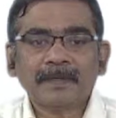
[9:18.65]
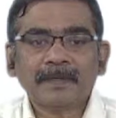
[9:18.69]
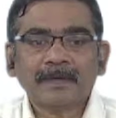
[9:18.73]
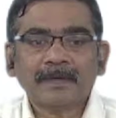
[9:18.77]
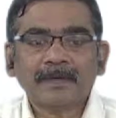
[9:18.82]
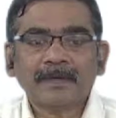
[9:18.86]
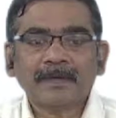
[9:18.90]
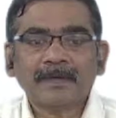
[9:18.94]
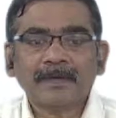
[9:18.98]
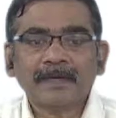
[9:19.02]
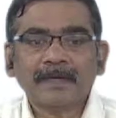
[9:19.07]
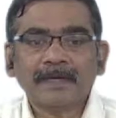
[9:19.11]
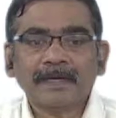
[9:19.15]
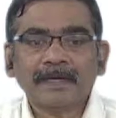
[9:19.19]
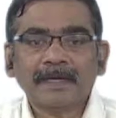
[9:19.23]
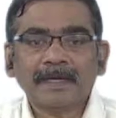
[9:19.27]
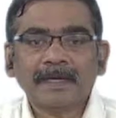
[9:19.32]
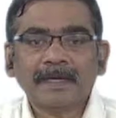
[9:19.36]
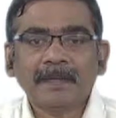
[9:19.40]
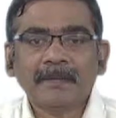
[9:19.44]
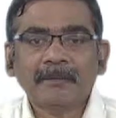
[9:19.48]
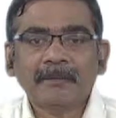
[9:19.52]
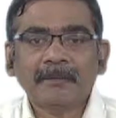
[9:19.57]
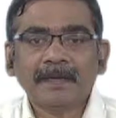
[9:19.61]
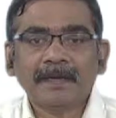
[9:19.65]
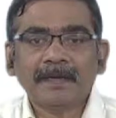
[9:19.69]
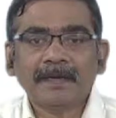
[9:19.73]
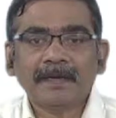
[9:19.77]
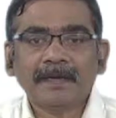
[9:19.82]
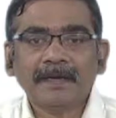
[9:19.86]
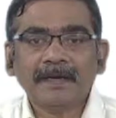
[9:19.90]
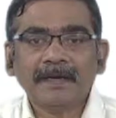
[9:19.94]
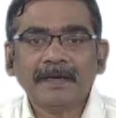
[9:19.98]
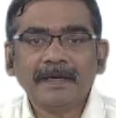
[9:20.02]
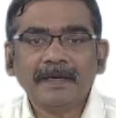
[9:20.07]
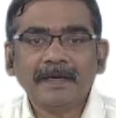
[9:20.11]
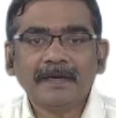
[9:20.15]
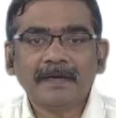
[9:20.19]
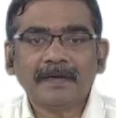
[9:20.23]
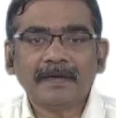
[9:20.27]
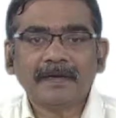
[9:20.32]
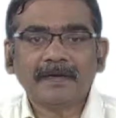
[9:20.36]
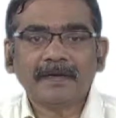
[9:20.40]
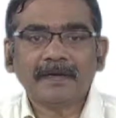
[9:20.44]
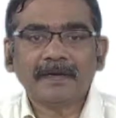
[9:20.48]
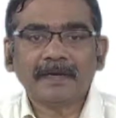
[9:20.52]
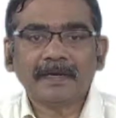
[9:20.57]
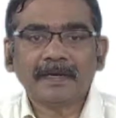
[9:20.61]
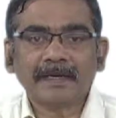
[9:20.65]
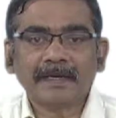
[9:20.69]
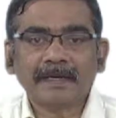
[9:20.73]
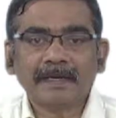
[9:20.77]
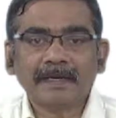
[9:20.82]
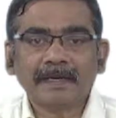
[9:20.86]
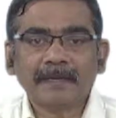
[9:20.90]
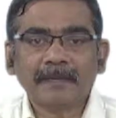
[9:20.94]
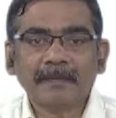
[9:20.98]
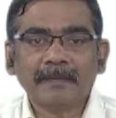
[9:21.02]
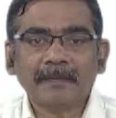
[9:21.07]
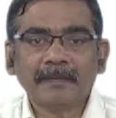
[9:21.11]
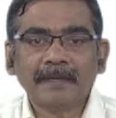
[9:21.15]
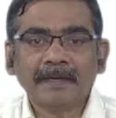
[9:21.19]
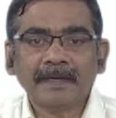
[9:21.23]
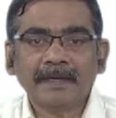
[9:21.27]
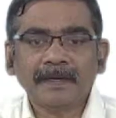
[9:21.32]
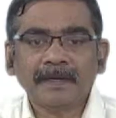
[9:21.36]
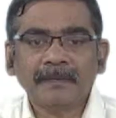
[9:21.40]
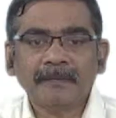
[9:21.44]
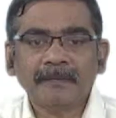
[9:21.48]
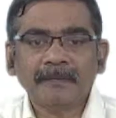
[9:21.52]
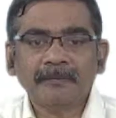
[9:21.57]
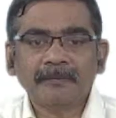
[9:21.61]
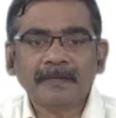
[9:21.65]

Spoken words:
called NPI or NP